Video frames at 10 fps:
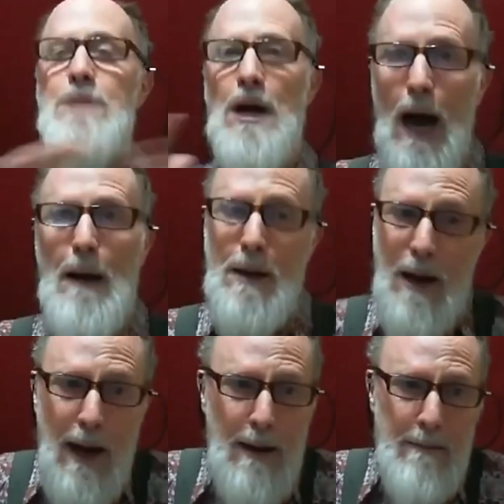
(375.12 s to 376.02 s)

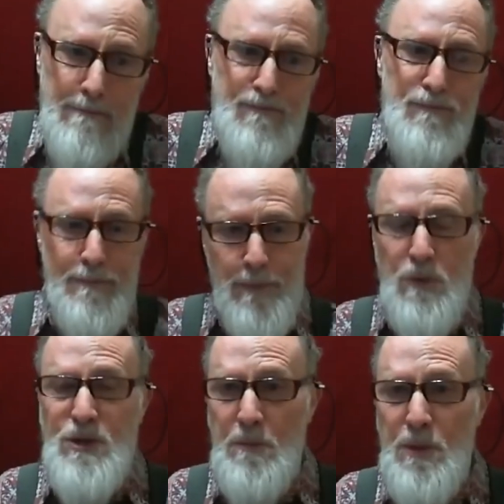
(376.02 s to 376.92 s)
I
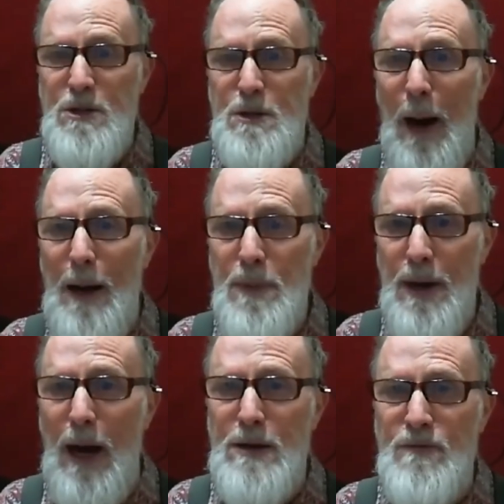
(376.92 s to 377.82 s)
was amused by it,
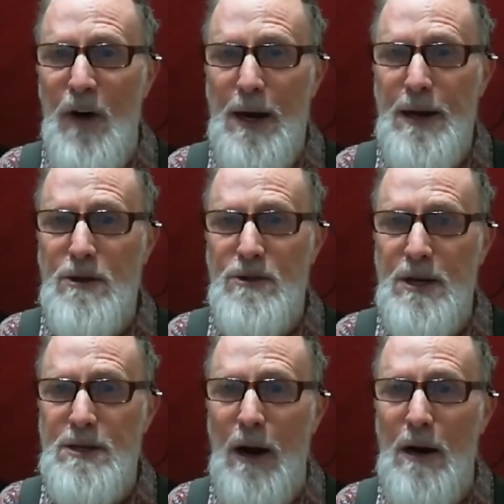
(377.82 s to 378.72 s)
but I finally got
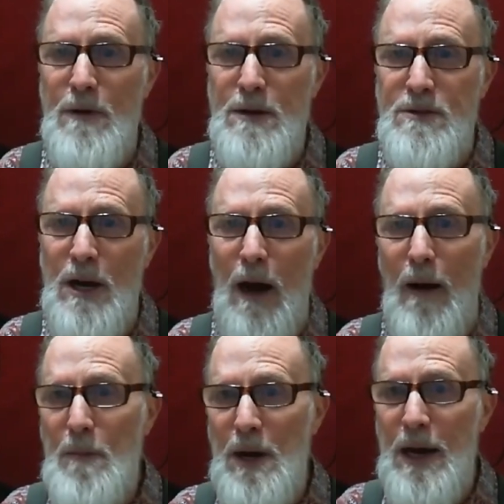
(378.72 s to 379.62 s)
sick and tired of it and said,
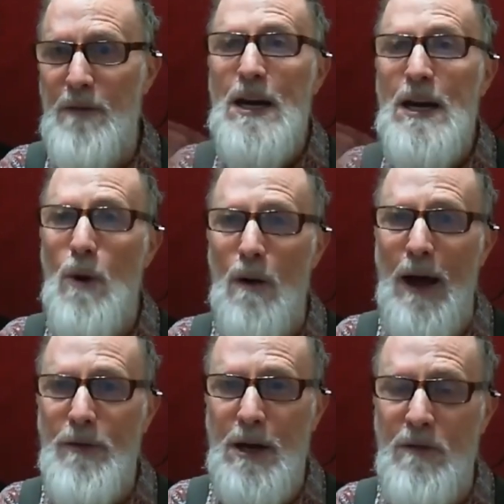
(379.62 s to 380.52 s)
I'm not having any more of
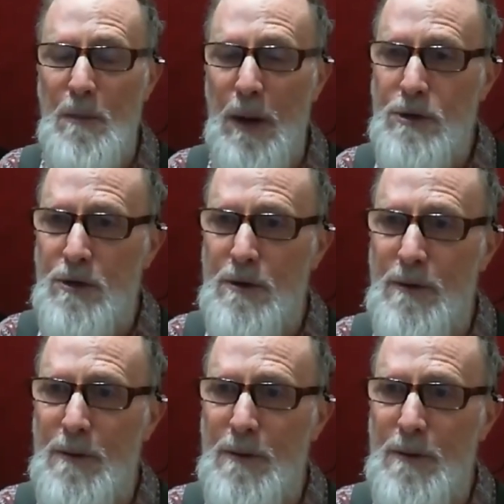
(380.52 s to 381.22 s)
that. Thank you very much.